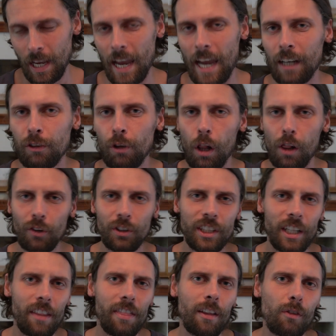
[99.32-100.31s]

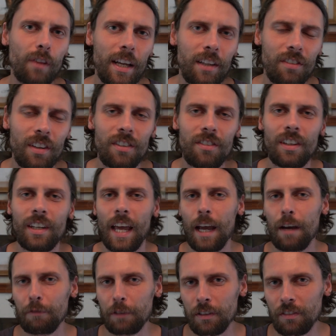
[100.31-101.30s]
Acknowledging the lessons in
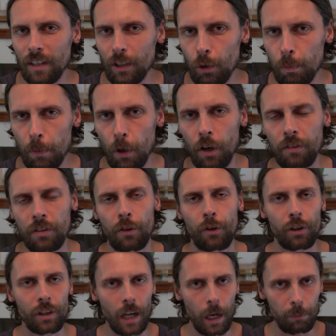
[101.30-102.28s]
every single person
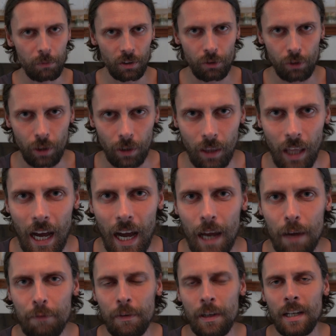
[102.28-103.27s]
who comes into your
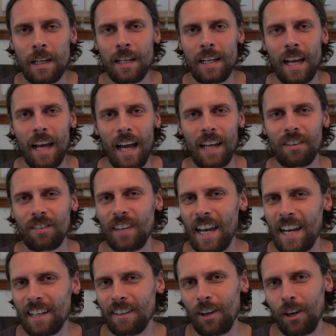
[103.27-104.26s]
life and
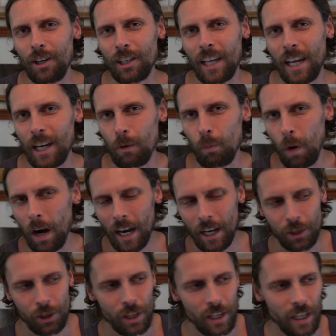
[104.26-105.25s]
saying, okay, why are
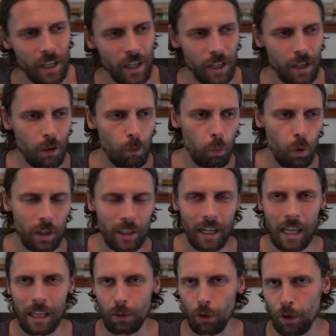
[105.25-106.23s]
you here? What can
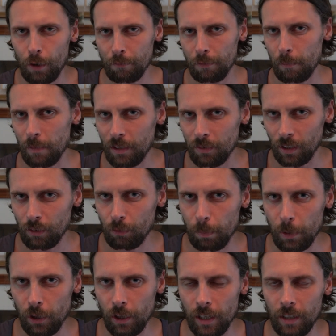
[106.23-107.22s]
I learn from this
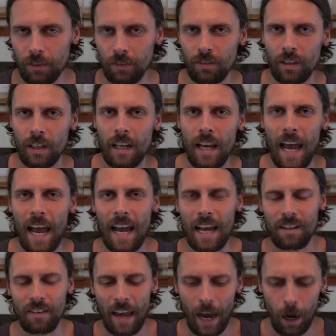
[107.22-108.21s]
experience?
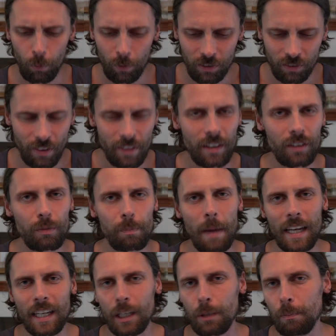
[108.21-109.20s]
And how is this
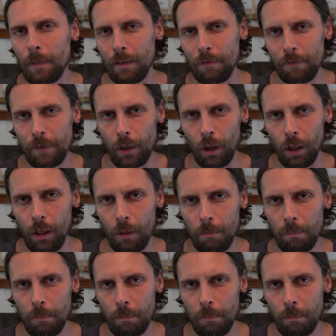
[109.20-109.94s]
making me feel?